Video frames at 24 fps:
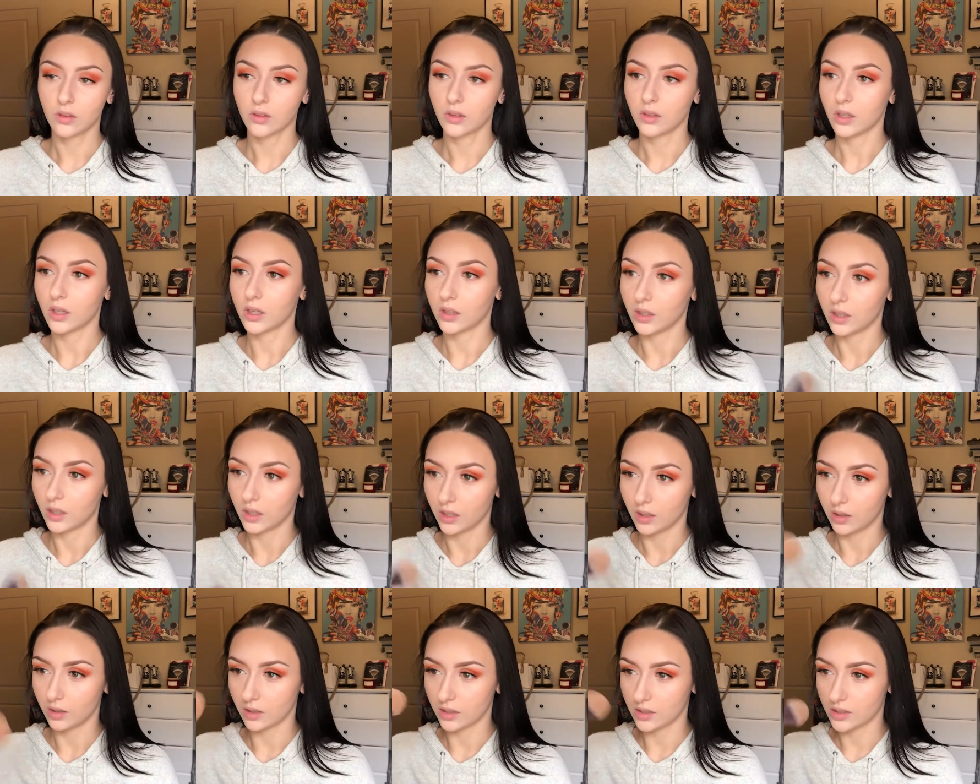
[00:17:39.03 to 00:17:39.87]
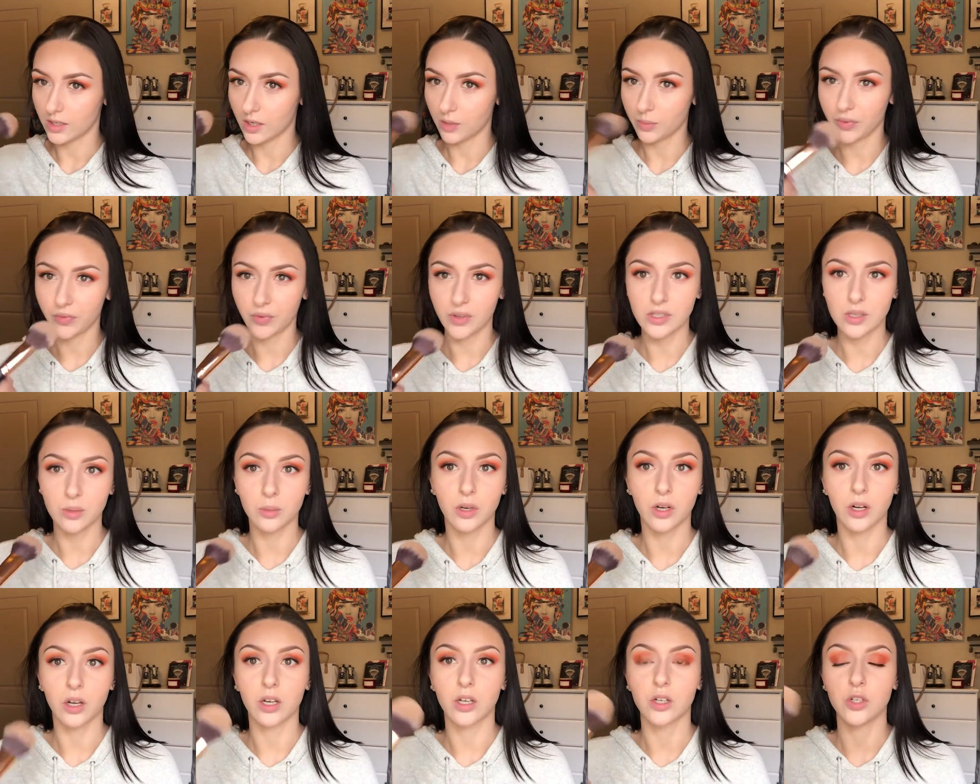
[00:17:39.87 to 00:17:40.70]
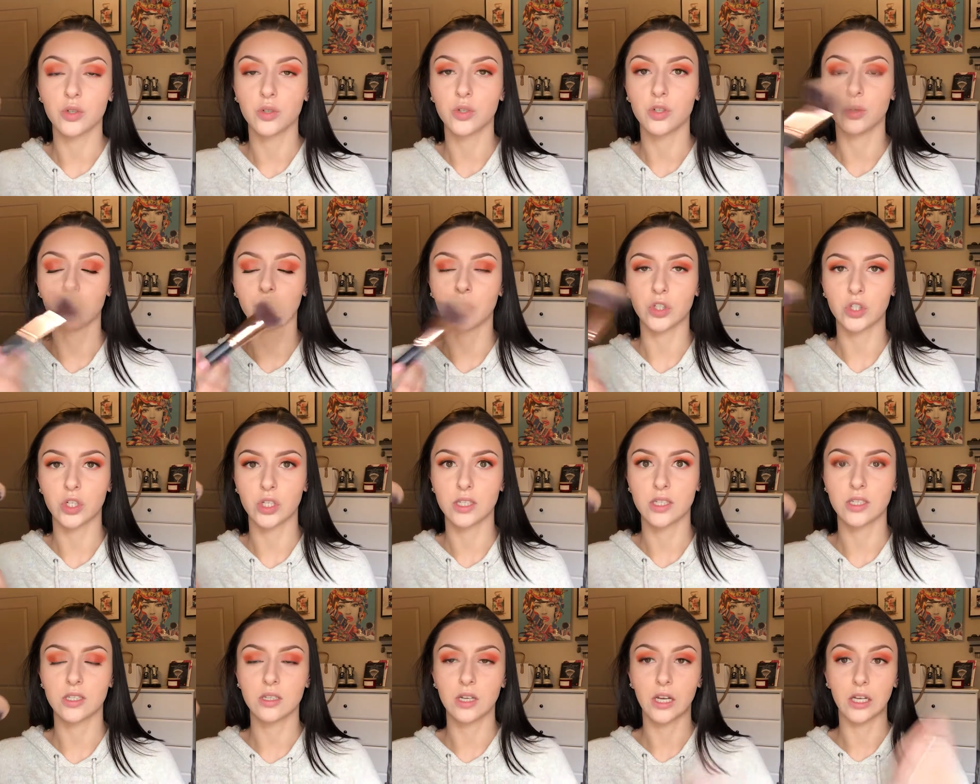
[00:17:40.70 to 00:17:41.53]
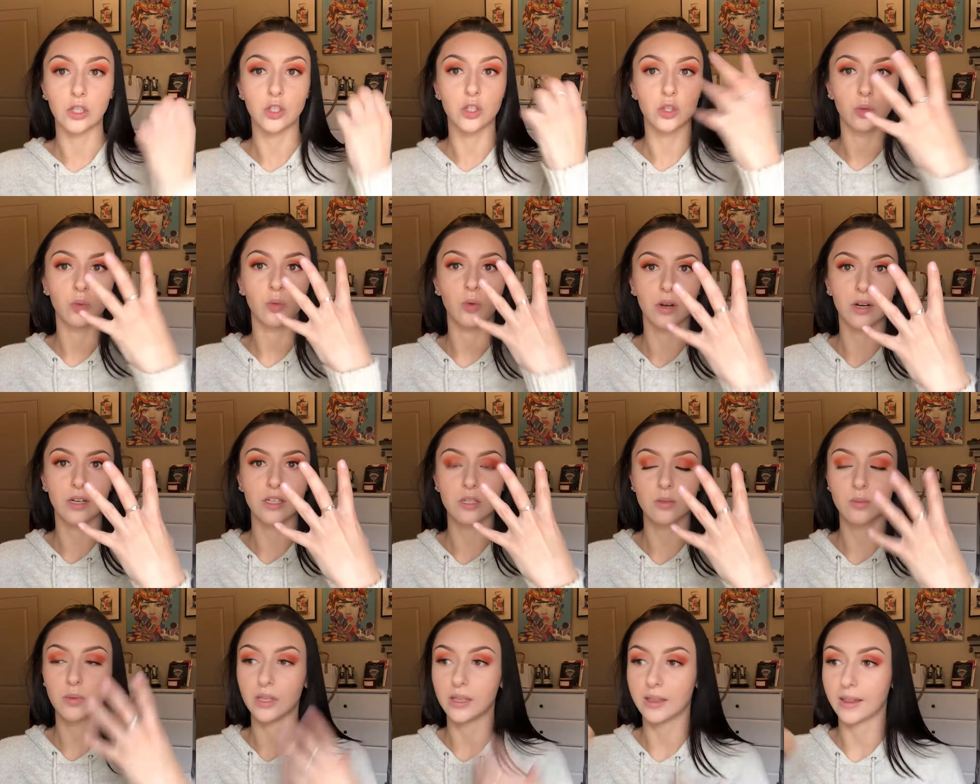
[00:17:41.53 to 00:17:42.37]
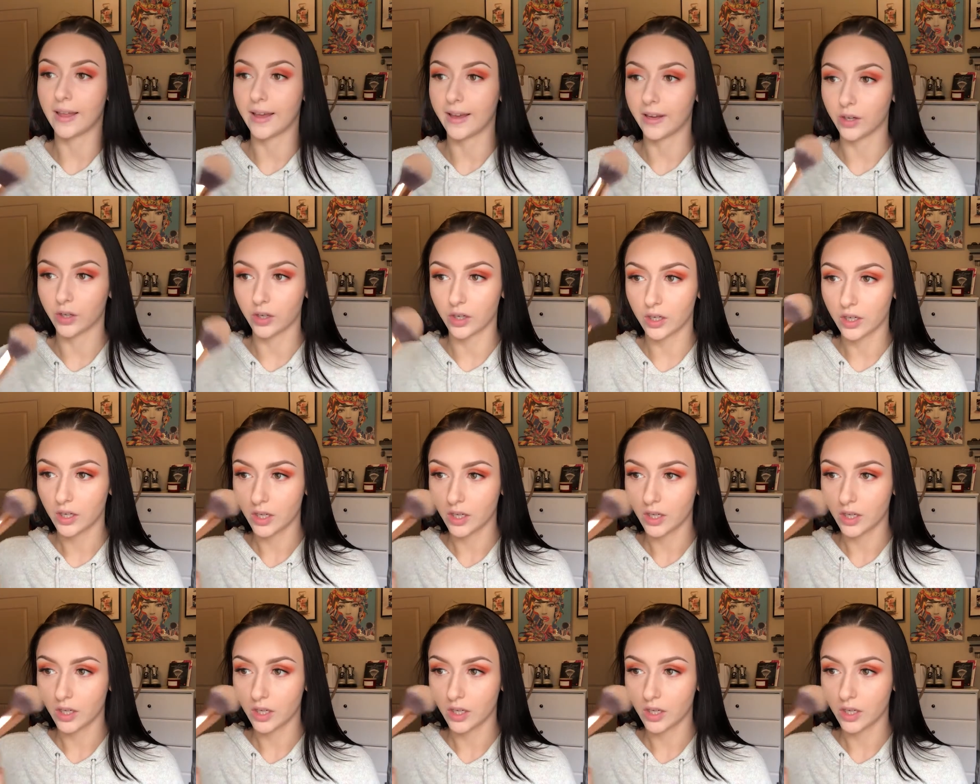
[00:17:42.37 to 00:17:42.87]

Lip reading: And then the center of my face, I'm not going to do too much. I do want it to be lighter.